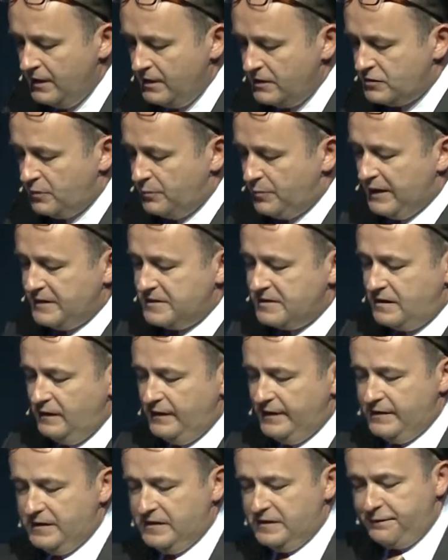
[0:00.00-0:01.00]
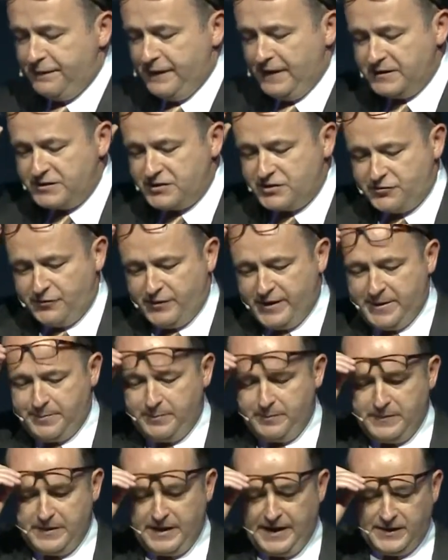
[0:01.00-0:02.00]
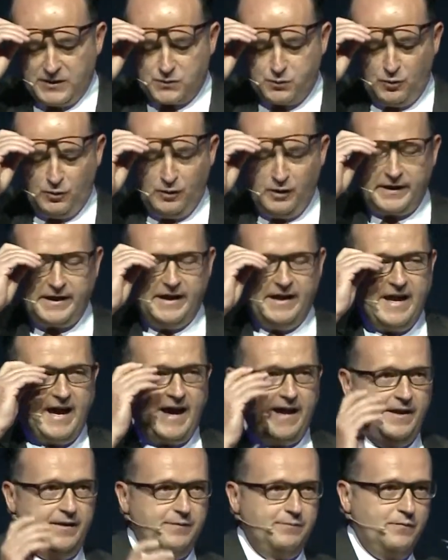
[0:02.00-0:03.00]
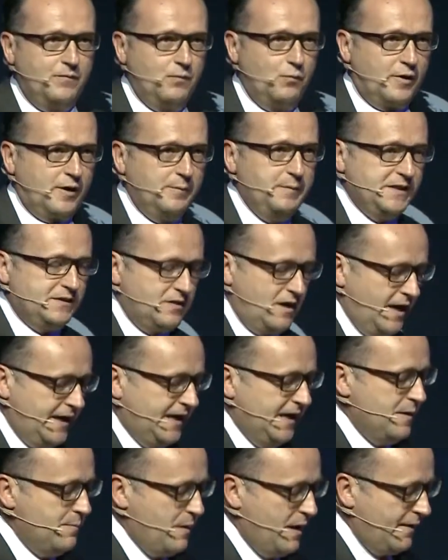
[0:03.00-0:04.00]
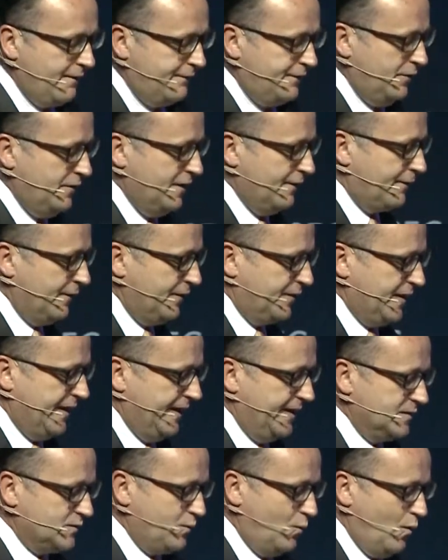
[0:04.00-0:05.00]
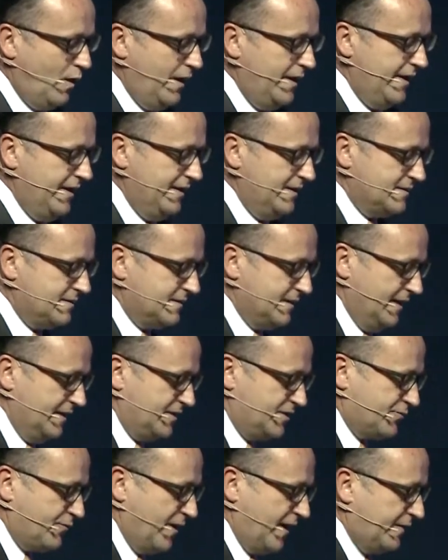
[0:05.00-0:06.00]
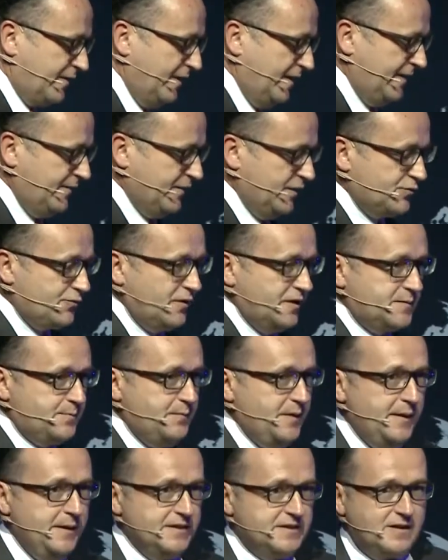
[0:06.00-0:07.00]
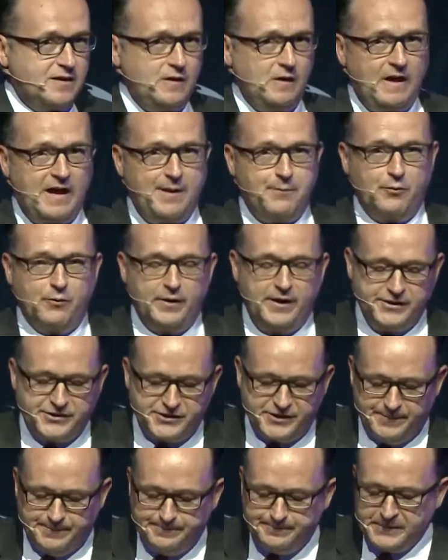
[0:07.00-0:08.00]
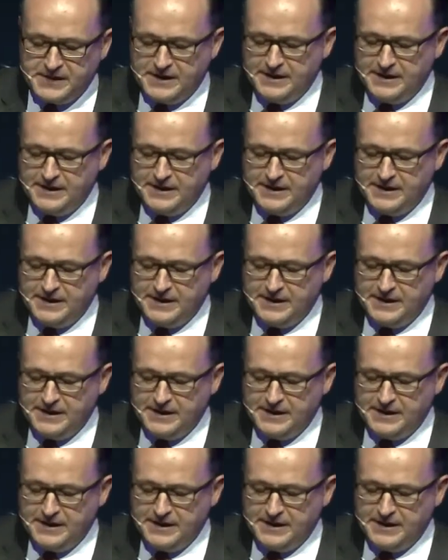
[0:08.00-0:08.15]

So basically, the defense stream, as we're looking at it, we're going to be talking about a few different things. One is strengthening the trust-based collaboration.